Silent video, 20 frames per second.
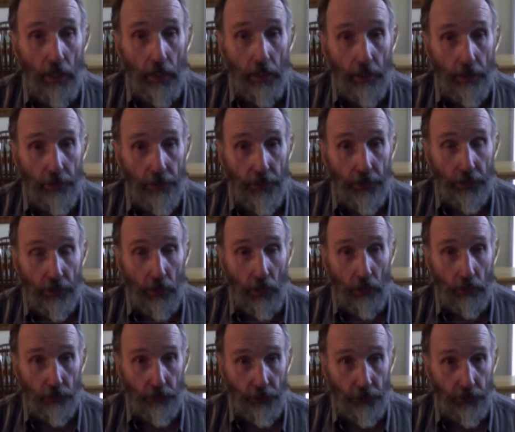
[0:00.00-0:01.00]
the
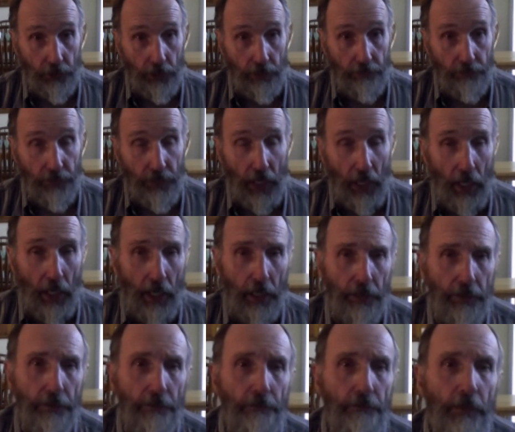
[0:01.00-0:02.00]
culture lived on.